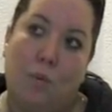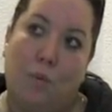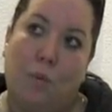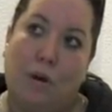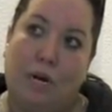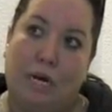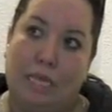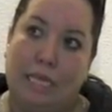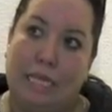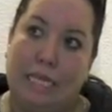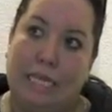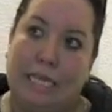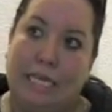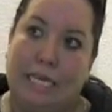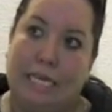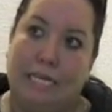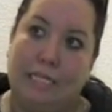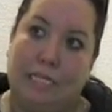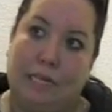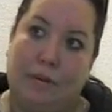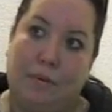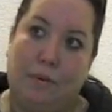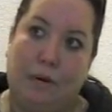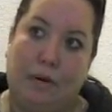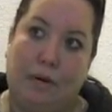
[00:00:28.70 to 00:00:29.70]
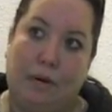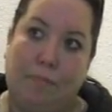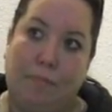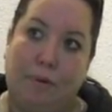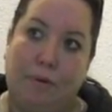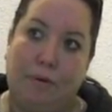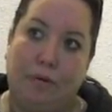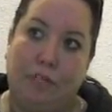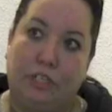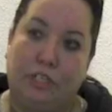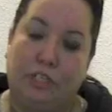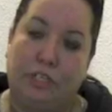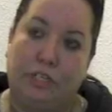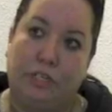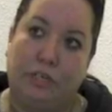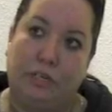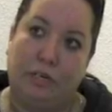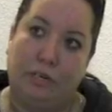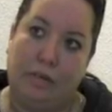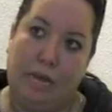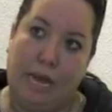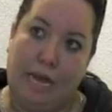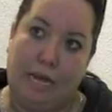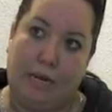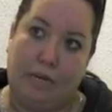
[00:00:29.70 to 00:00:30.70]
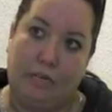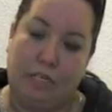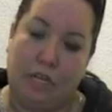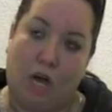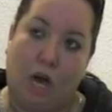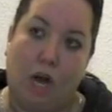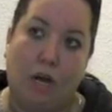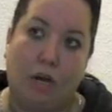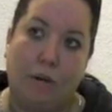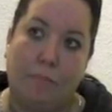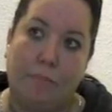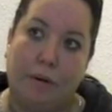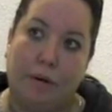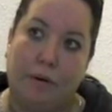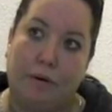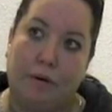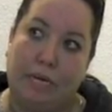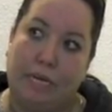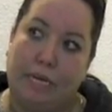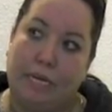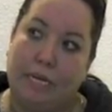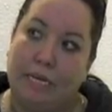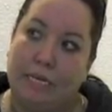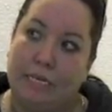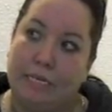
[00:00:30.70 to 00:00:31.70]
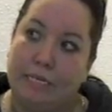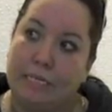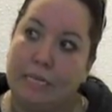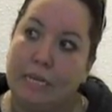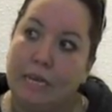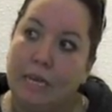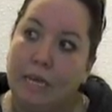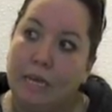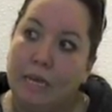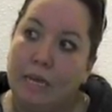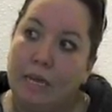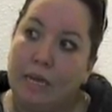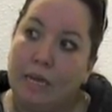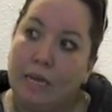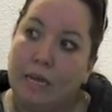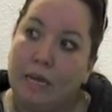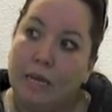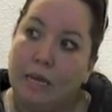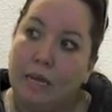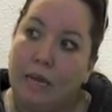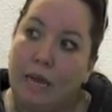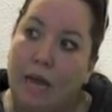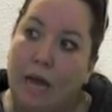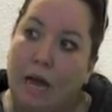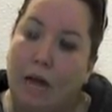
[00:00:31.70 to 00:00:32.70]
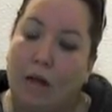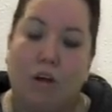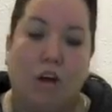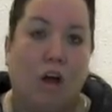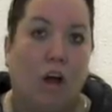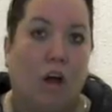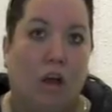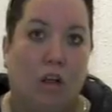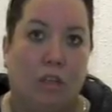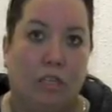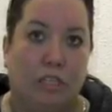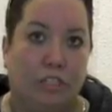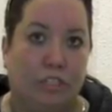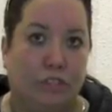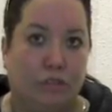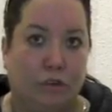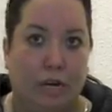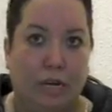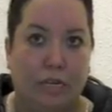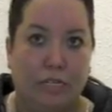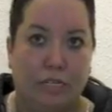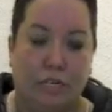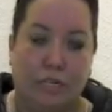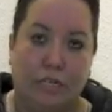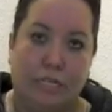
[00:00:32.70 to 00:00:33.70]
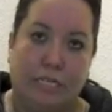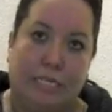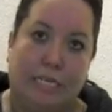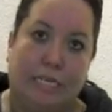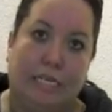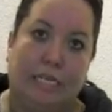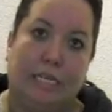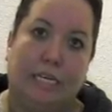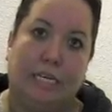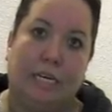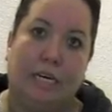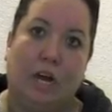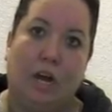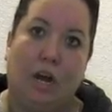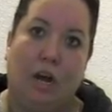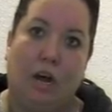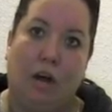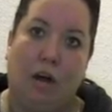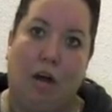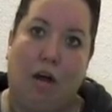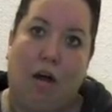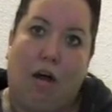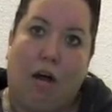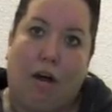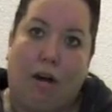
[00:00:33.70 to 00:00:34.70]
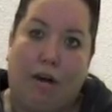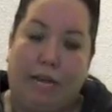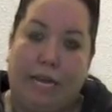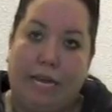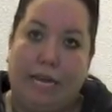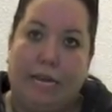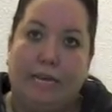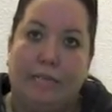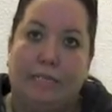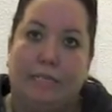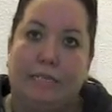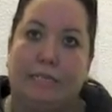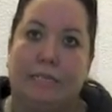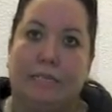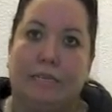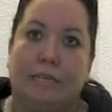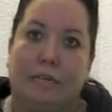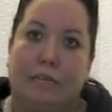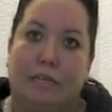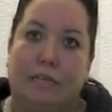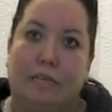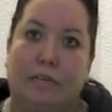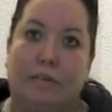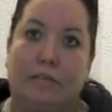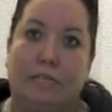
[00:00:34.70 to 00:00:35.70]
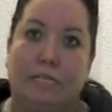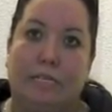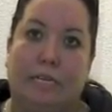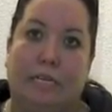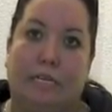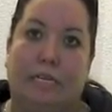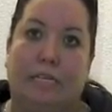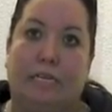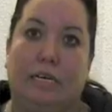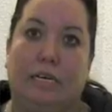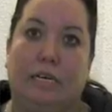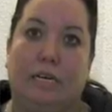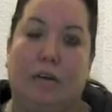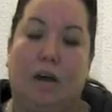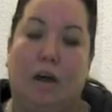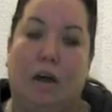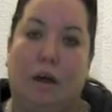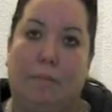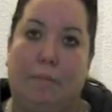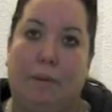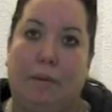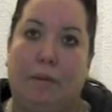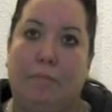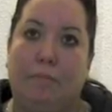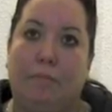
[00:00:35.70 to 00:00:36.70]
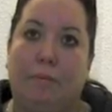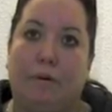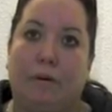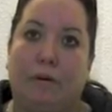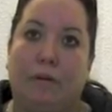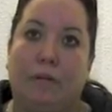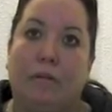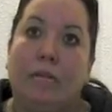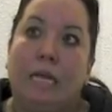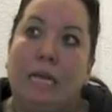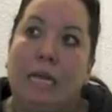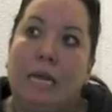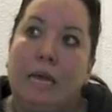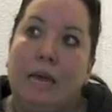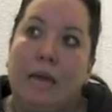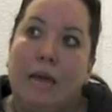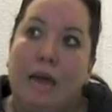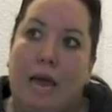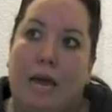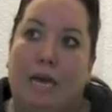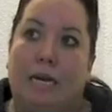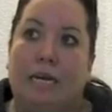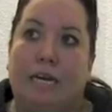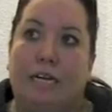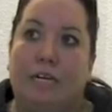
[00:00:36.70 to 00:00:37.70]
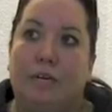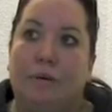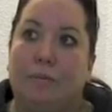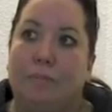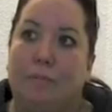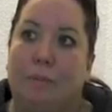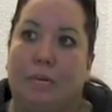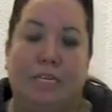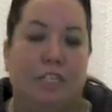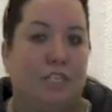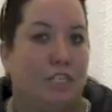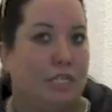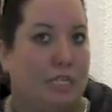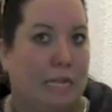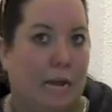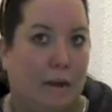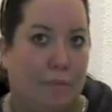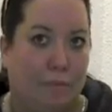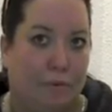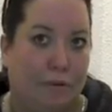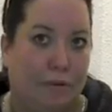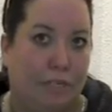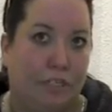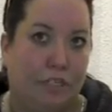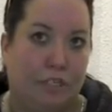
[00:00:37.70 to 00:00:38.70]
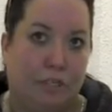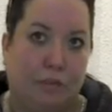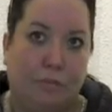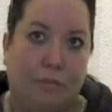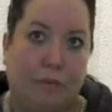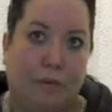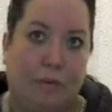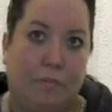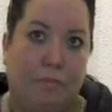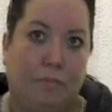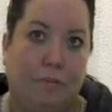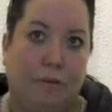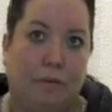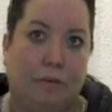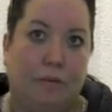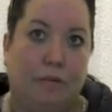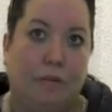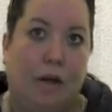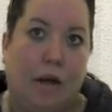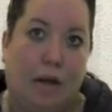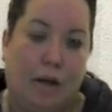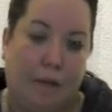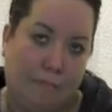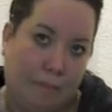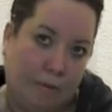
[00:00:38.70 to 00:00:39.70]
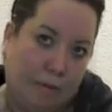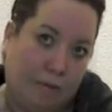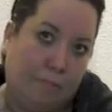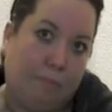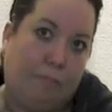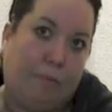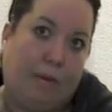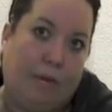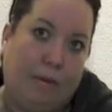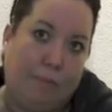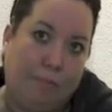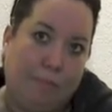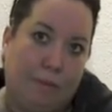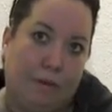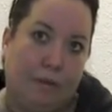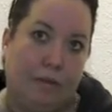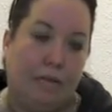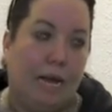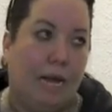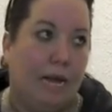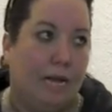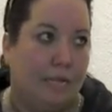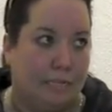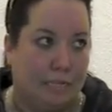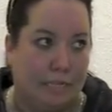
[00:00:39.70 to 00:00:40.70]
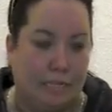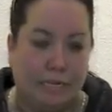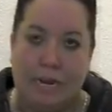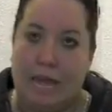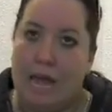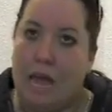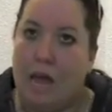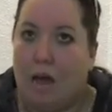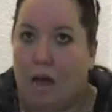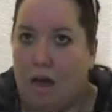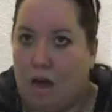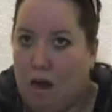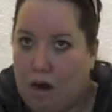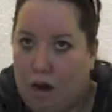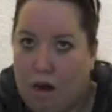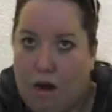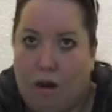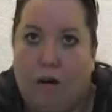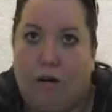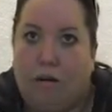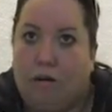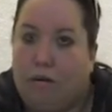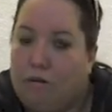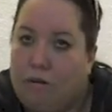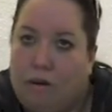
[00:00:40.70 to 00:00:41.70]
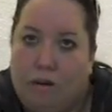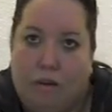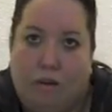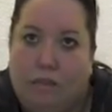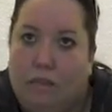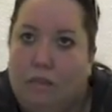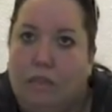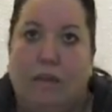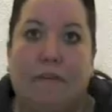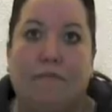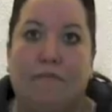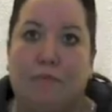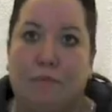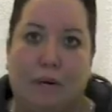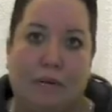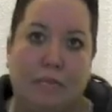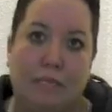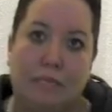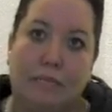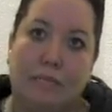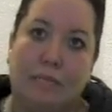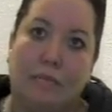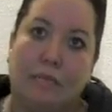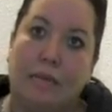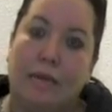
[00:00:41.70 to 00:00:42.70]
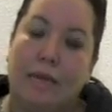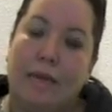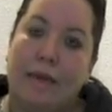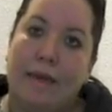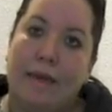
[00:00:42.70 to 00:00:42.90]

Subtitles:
One of the things I want to push and talk about is alcohol and drugs are stealing our kids and they're stealing our people. And I don't mean just Aboriginal people, I mean people as in our loved ones.